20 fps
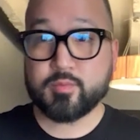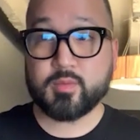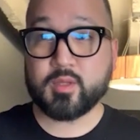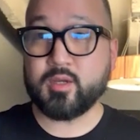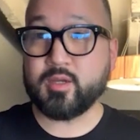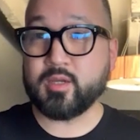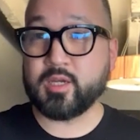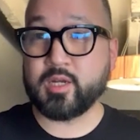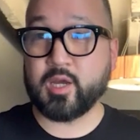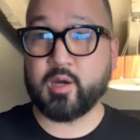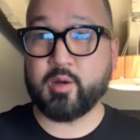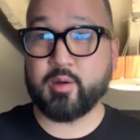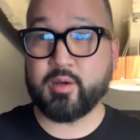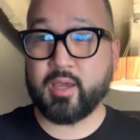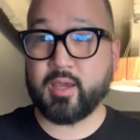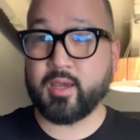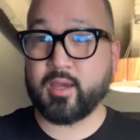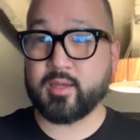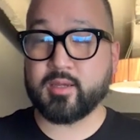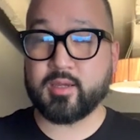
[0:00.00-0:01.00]
You know,
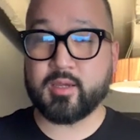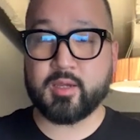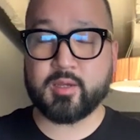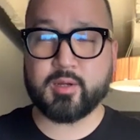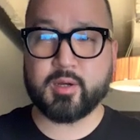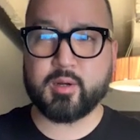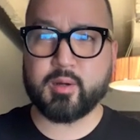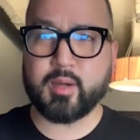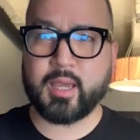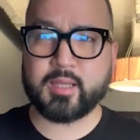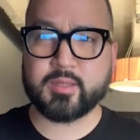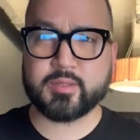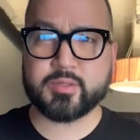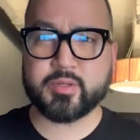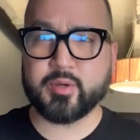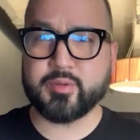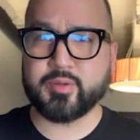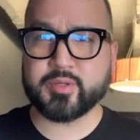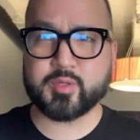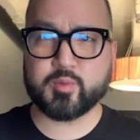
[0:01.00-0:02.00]
and oh. you know, and
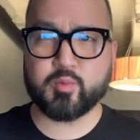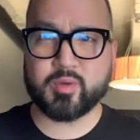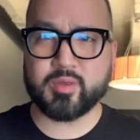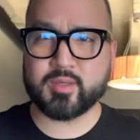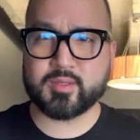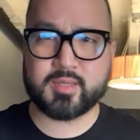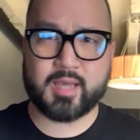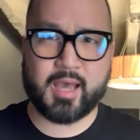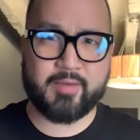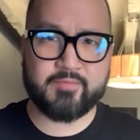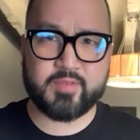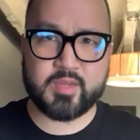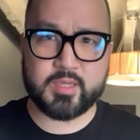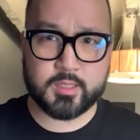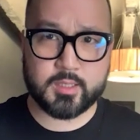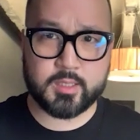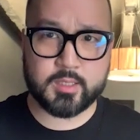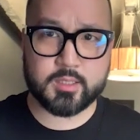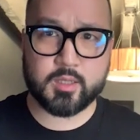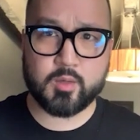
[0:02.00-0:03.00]
so this is one of the top V
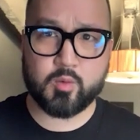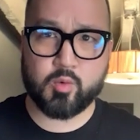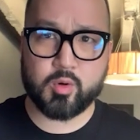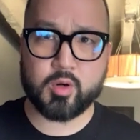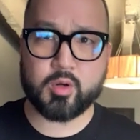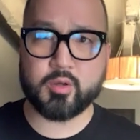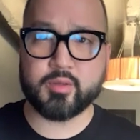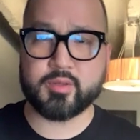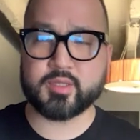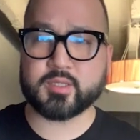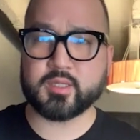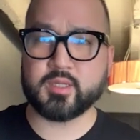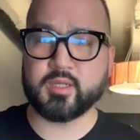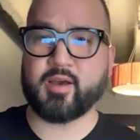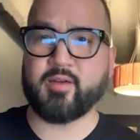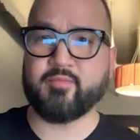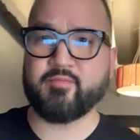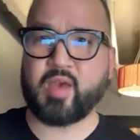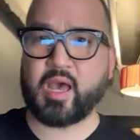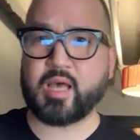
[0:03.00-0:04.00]
Cs in the world in
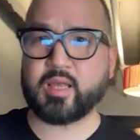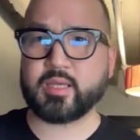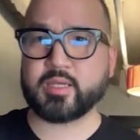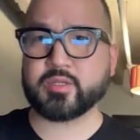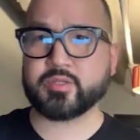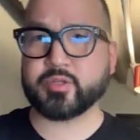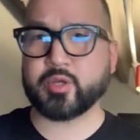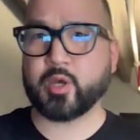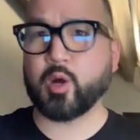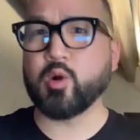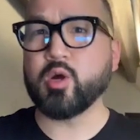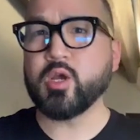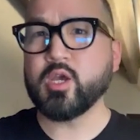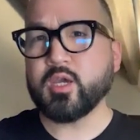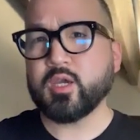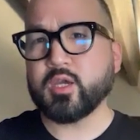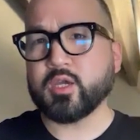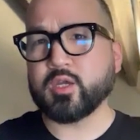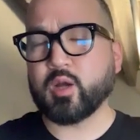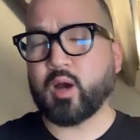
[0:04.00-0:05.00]
Silicon Valley. So,
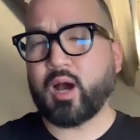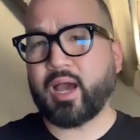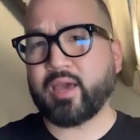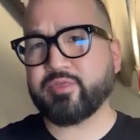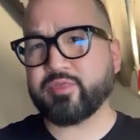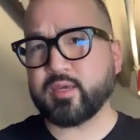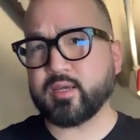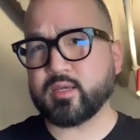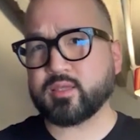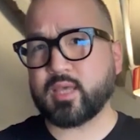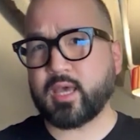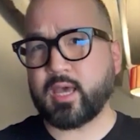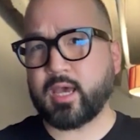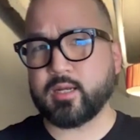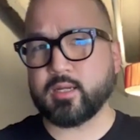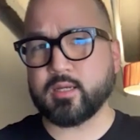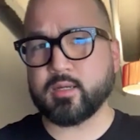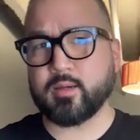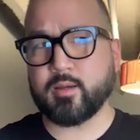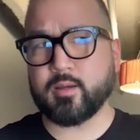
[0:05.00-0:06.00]
you know, I think
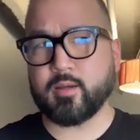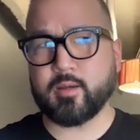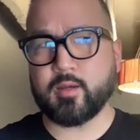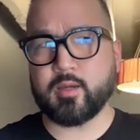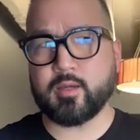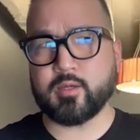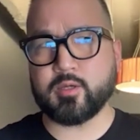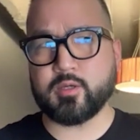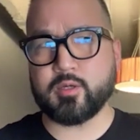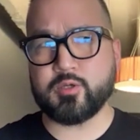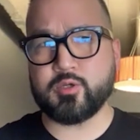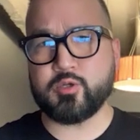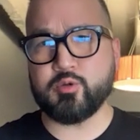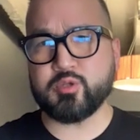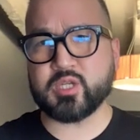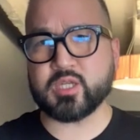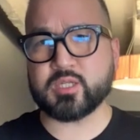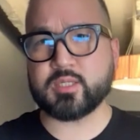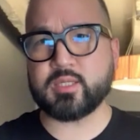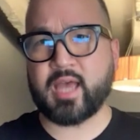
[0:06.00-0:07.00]
that. You
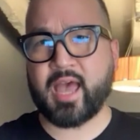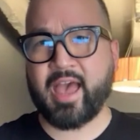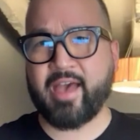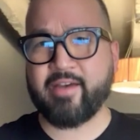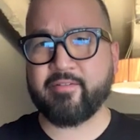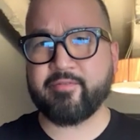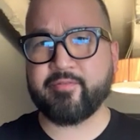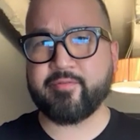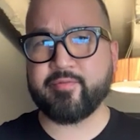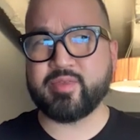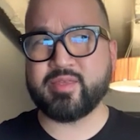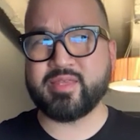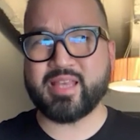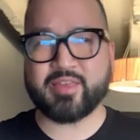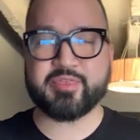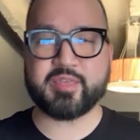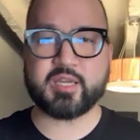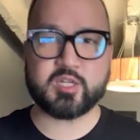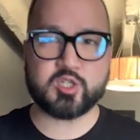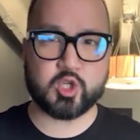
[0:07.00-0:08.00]
just have
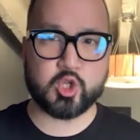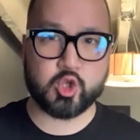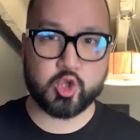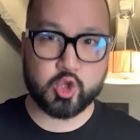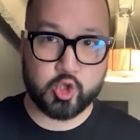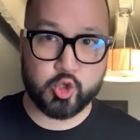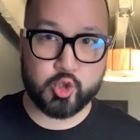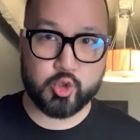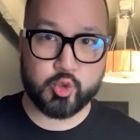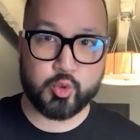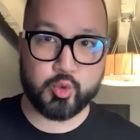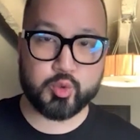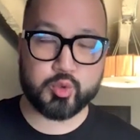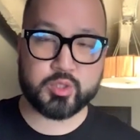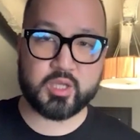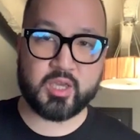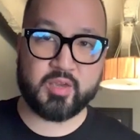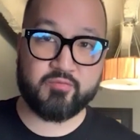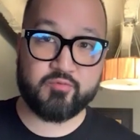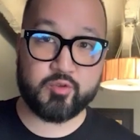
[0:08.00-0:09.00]
nothing to lose
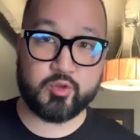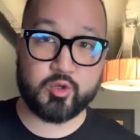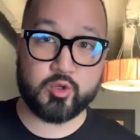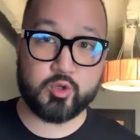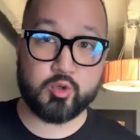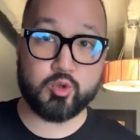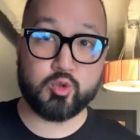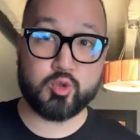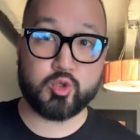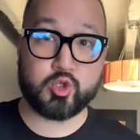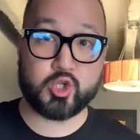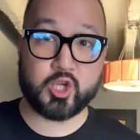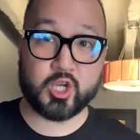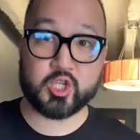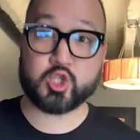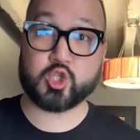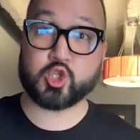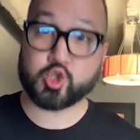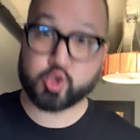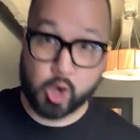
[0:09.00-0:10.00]
if you
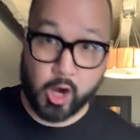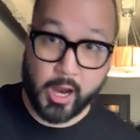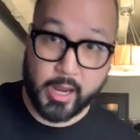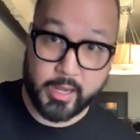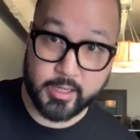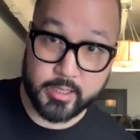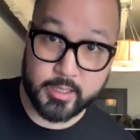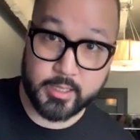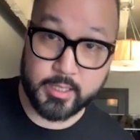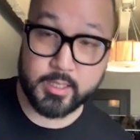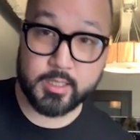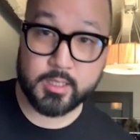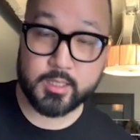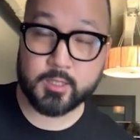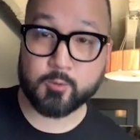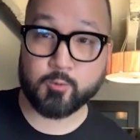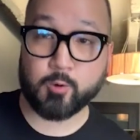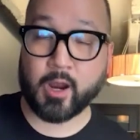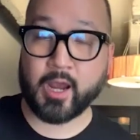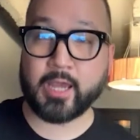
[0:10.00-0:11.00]
just try,
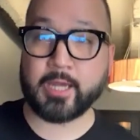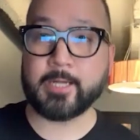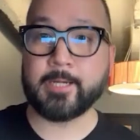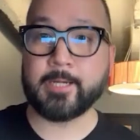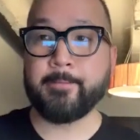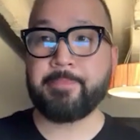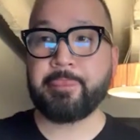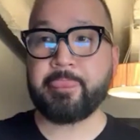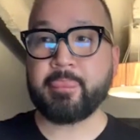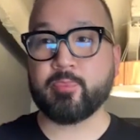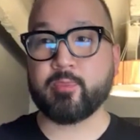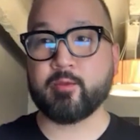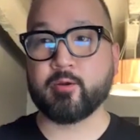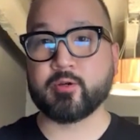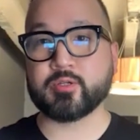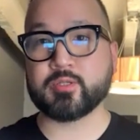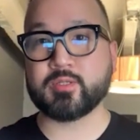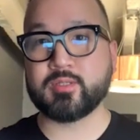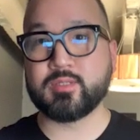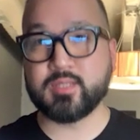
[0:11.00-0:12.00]
right? There's
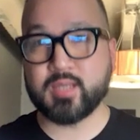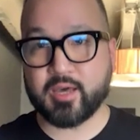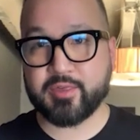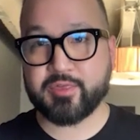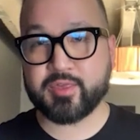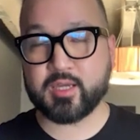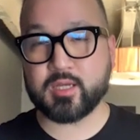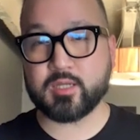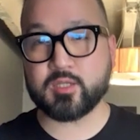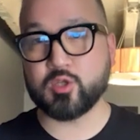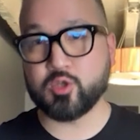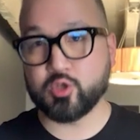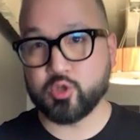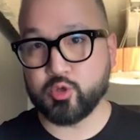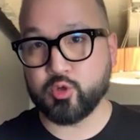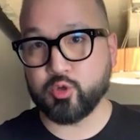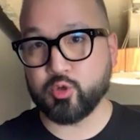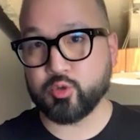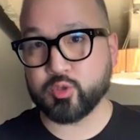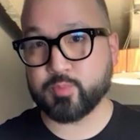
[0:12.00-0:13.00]
nothing to
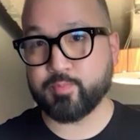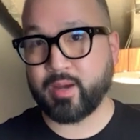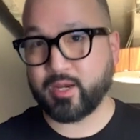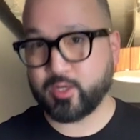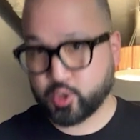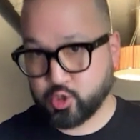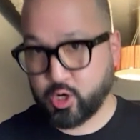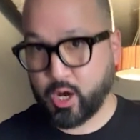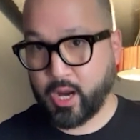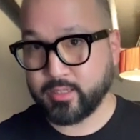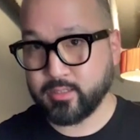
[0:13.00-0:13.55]
lose by trying.